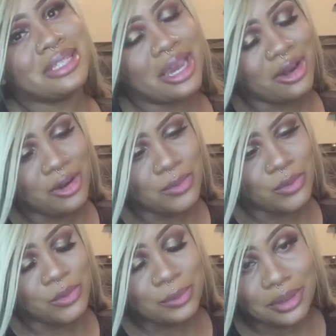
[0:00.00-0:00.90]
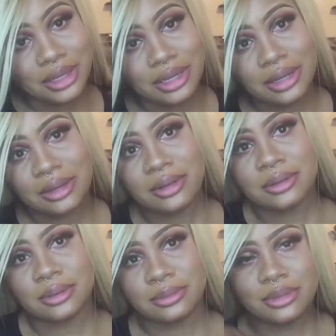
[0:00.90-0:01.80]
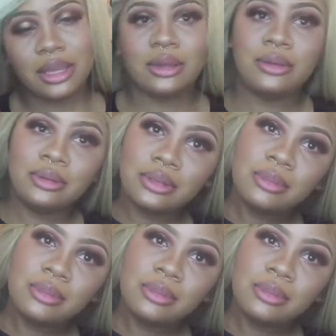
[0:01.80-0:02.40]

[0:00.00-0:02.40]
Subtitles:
terrible. But no,